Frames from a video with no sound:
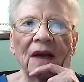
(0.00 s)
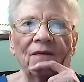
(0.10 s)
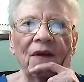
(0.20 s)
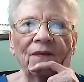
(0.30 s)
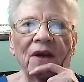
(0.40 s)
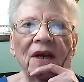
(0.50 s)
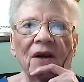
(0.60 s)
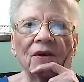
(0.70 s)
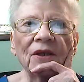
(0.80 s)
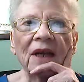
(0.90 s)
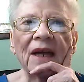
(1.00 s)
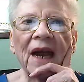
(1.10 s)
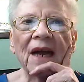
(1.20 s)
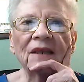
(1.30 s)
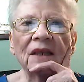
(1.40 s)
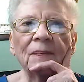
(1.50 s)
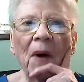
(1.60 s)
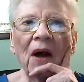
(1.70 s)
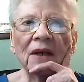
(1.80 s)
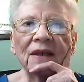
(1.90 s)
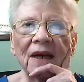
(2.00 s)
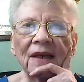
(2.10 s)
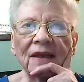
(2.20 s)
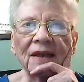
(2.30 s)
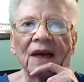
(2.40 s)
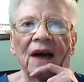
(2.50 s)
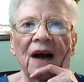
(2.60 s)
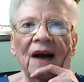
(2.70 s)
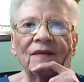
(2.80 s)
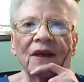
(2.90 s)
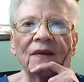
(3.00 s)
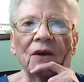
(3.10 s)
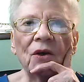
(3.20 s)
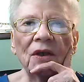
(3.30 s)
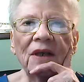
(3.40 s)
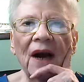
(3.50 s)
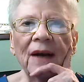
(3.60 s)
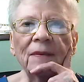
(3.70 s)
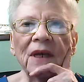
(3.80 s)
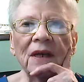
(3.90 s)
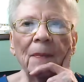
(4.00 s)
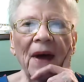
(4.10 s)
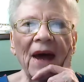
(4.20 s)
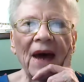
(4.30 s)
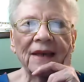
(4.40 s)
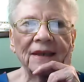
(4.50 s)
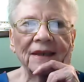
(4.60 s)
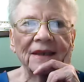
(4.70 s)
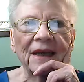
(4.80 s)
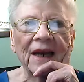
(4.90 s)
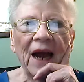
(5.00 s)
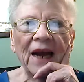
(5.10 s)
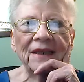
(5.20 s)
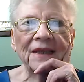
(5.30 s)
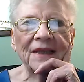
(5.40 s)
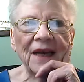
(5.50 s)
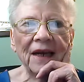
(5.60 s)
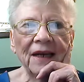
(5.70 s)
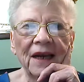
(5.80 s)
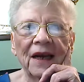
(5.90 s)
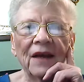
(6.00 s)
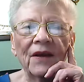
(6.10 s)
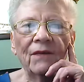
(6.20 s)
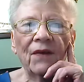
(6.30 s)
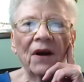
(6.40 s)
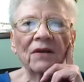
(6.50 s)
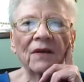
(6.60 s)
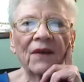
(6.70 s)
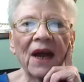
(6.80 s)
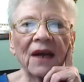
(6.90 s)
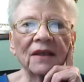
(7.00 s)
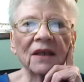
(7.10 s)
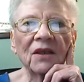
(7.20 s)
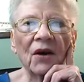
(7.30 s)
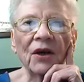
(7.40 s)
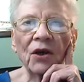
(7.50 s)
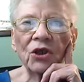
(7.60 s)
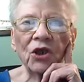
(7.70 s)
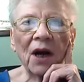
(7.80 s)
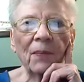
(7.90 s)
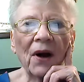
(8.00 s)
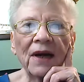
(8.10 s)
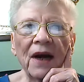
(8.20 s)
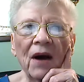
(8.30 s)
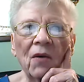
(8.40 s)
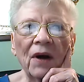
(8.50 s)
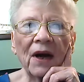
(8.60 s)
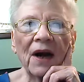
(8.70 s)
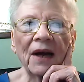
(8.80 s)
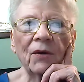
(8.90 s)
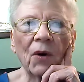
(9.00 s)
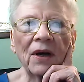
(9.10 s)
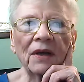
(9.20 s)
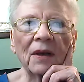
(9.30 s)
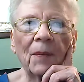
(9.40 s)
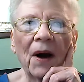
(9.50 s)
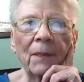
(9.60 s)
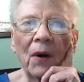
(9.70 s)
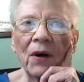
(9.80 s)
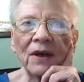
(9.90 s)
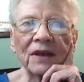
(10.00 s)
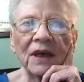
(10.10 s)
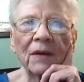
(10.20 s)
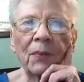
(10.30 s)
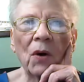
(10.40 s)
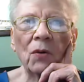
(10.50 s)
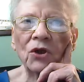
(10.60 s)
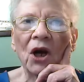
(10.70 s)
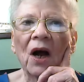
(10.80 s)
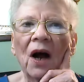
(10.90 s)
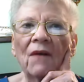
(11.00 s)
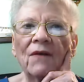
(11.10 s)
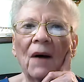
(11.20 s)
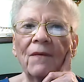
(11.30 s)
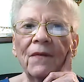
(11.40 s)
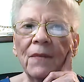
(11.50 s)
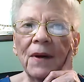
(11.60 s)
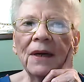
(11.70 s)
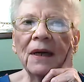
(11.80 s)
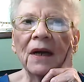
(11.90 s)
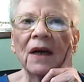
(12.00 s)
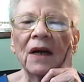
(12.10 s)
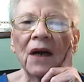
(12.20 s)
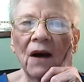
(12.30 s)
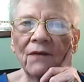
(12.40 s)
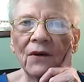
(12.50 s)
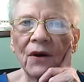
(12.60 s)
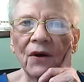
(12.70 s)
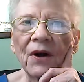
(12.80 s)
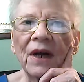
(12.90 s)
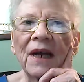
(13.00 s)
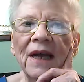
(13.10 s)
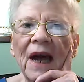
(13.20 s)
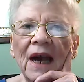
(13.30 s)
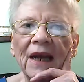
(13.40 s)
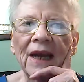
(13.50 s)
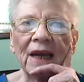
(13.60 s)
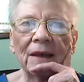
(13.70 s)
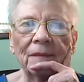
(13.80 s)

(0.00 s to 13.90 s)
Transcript: 50 years in Kansas politics, I've seen the good times and the bad, Hayden said. The affairs of Kansas are in good shape right now, and I credit the bipartisan approach of Governor Kelly.